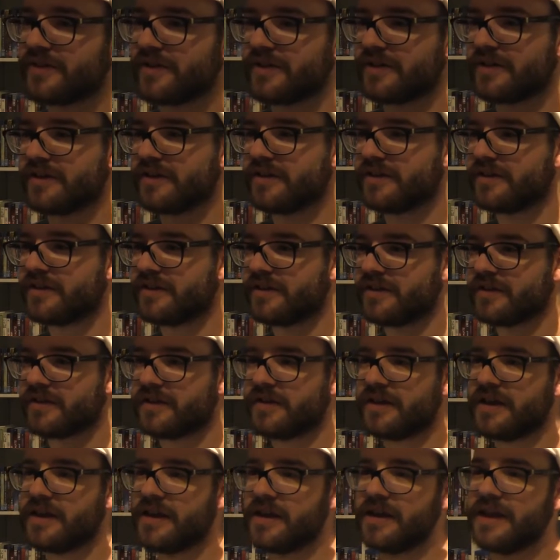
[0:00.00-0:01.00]

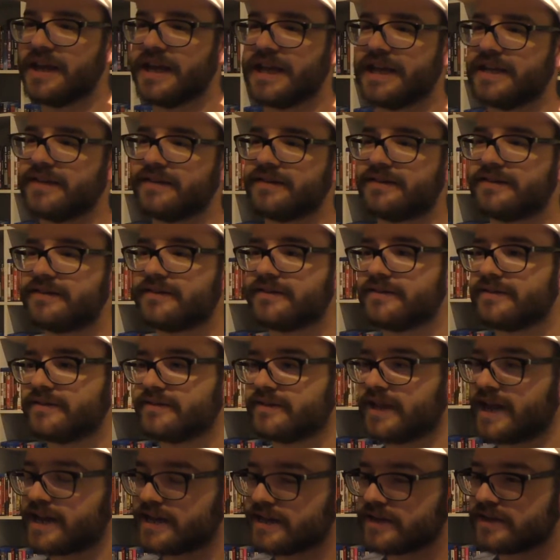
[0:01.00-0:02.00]
the
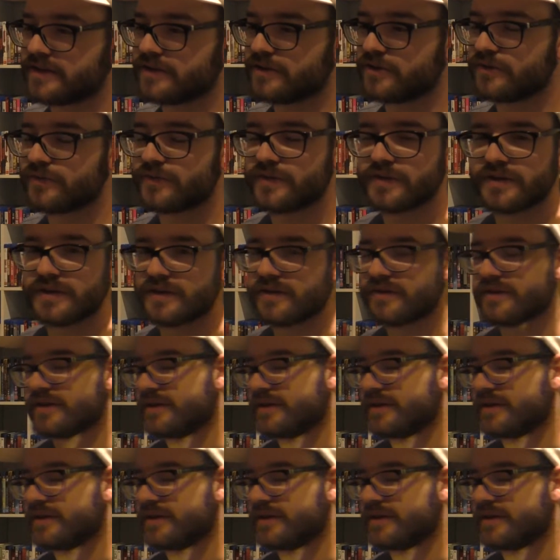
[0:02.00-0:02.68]
insanity of it,